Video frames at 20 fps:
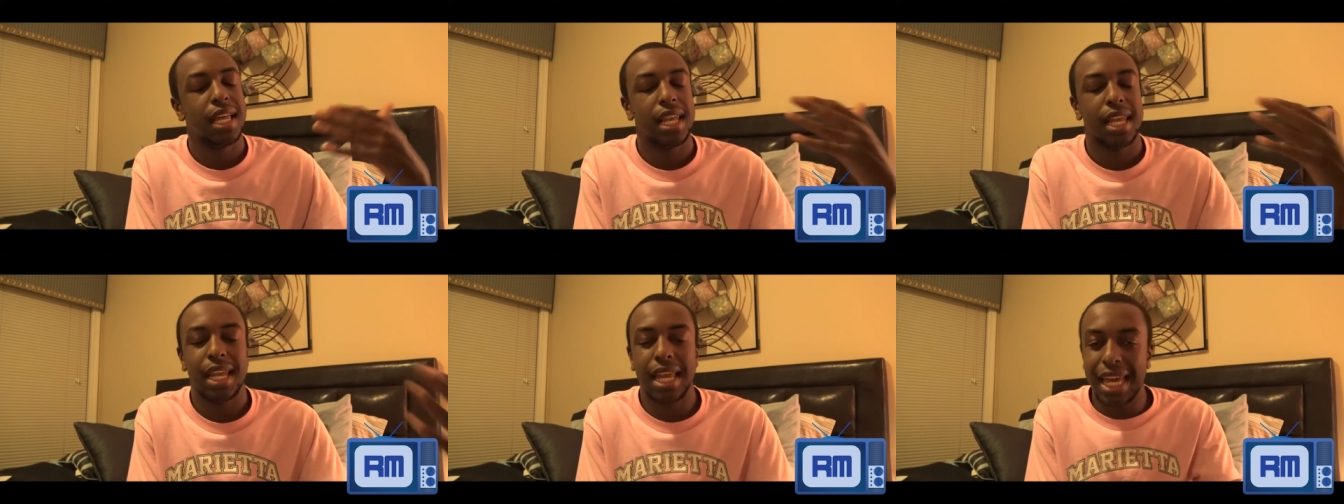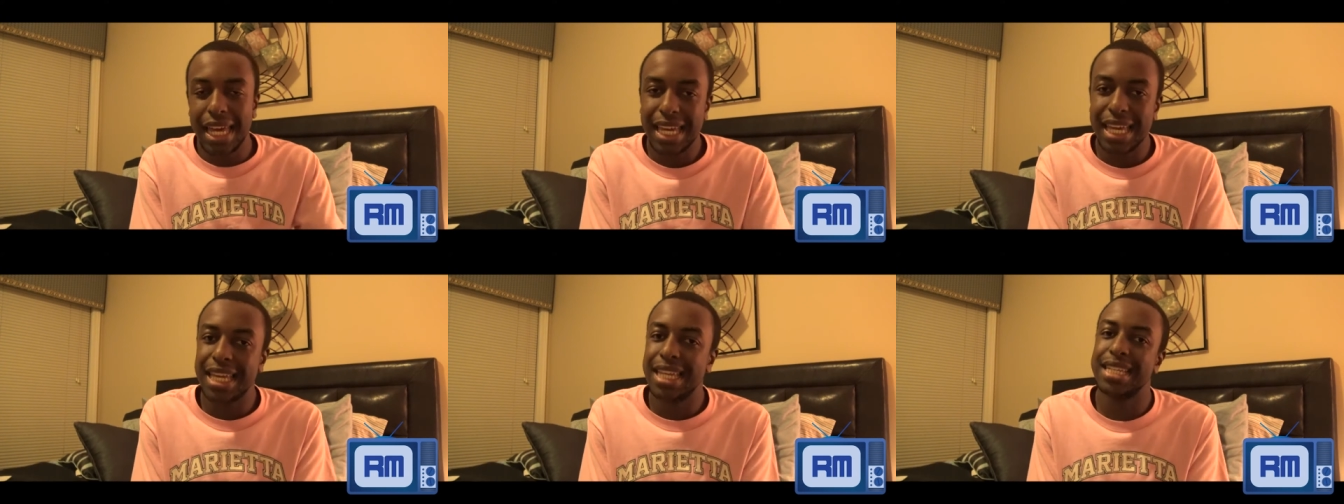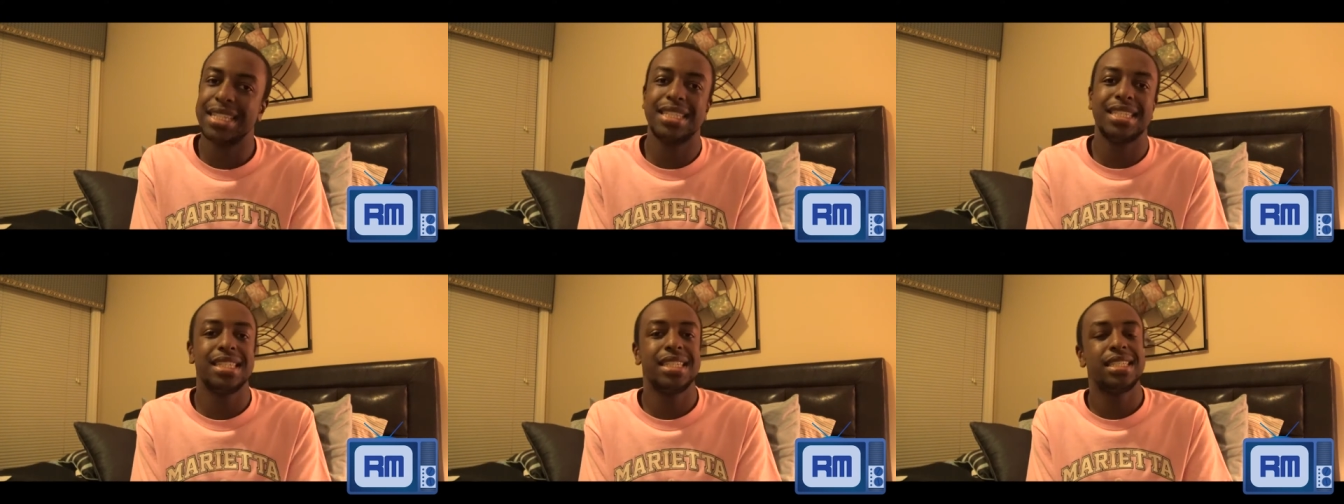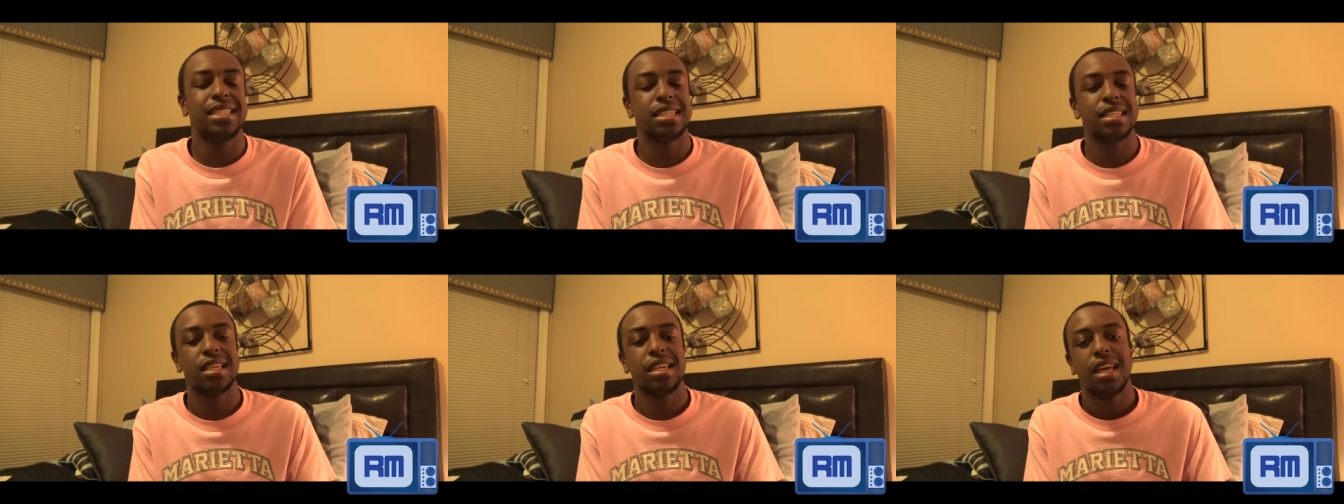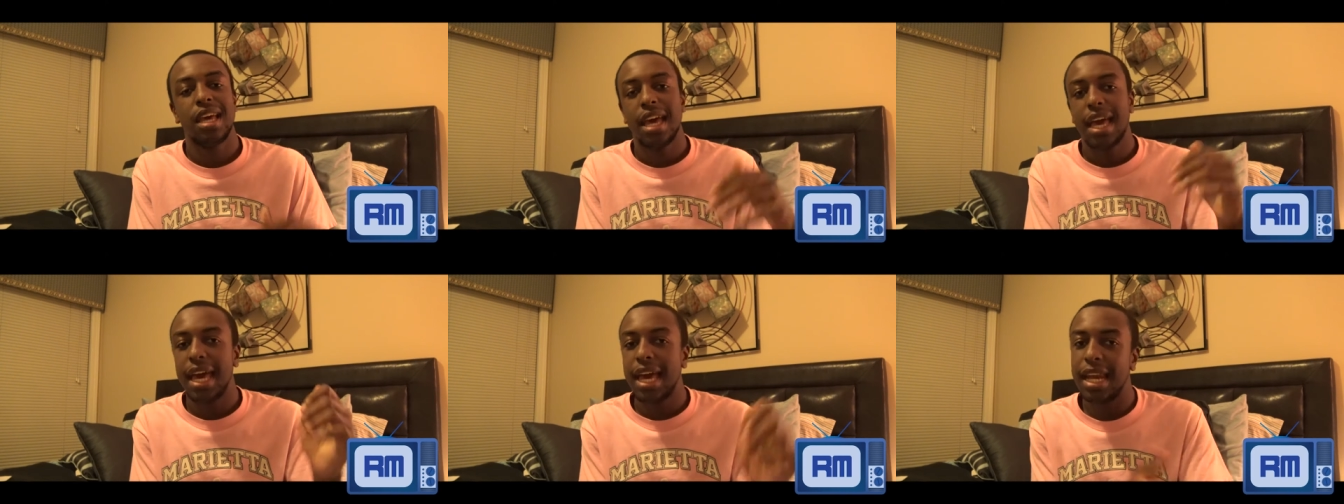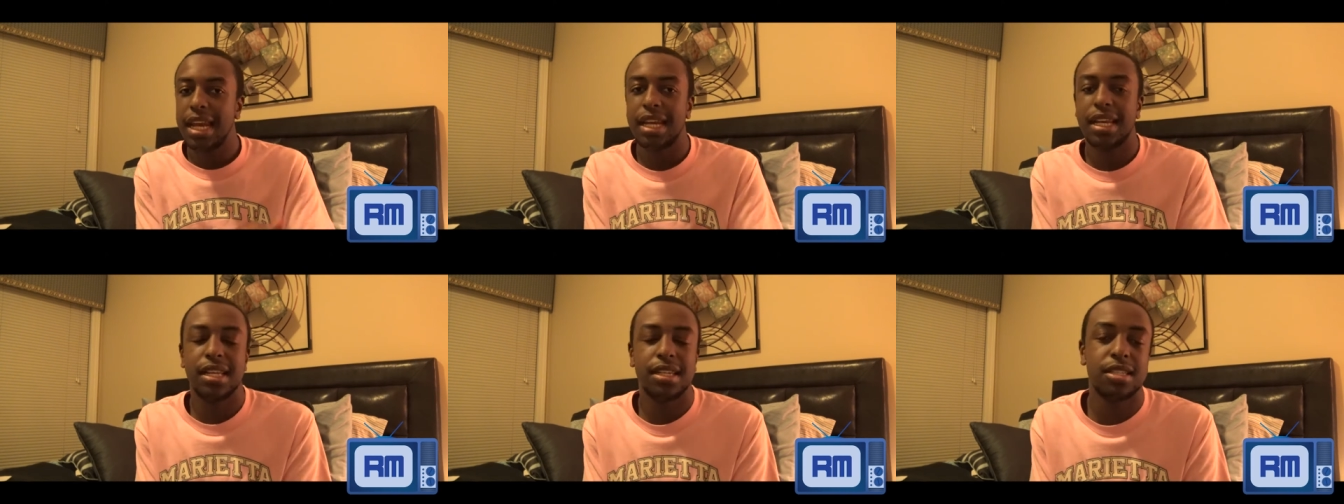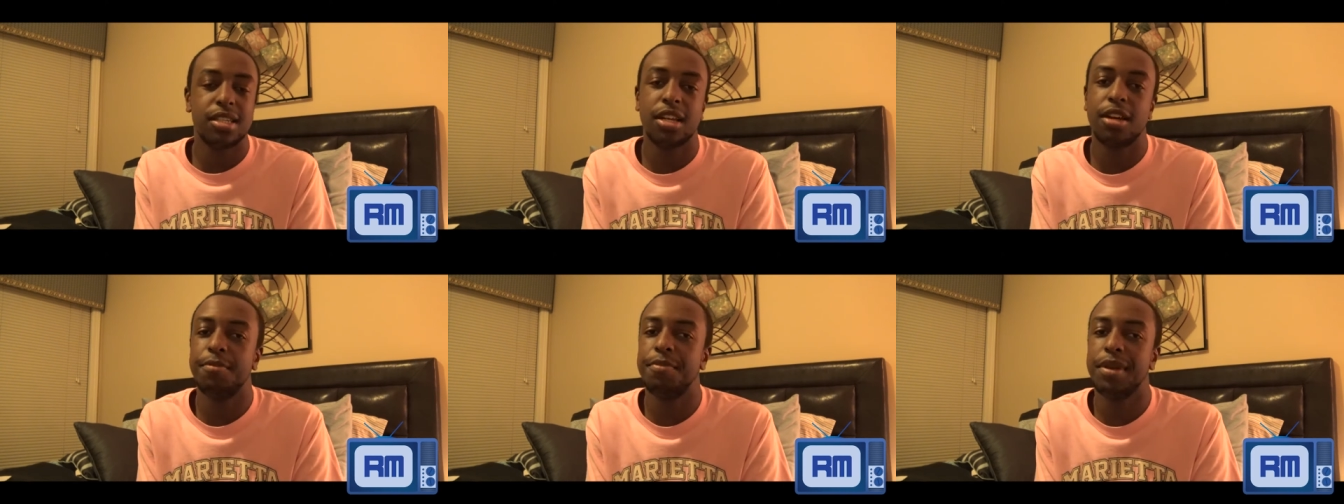late in the season, headed
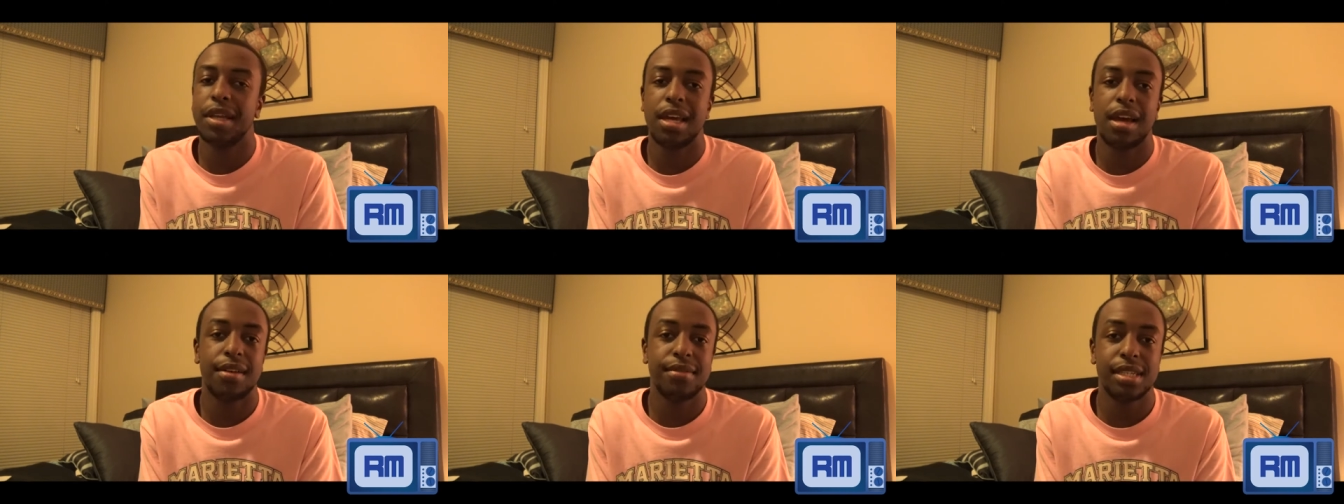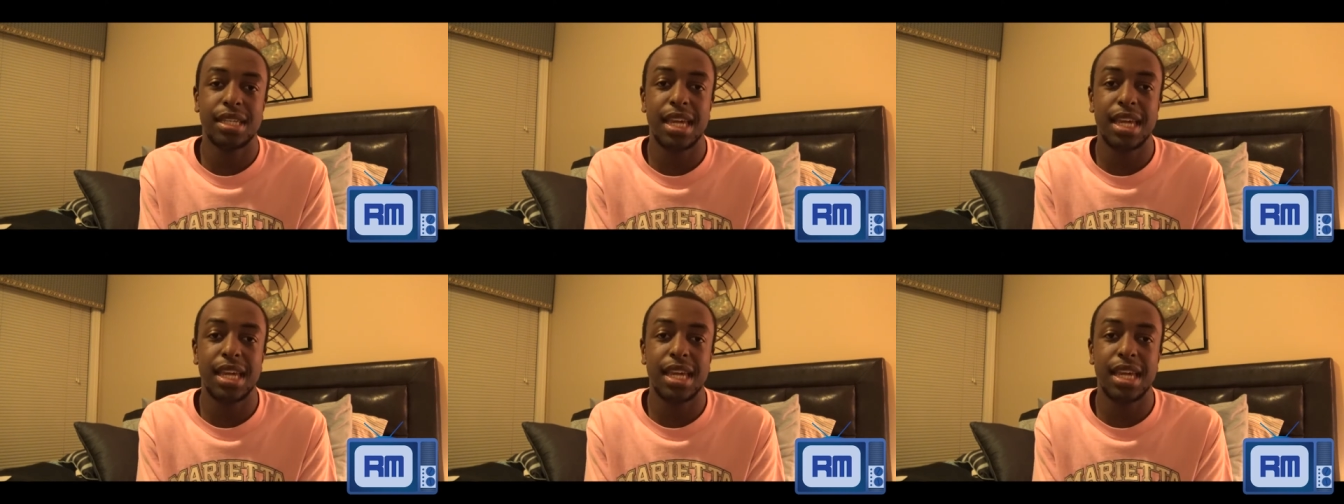into the playoffs.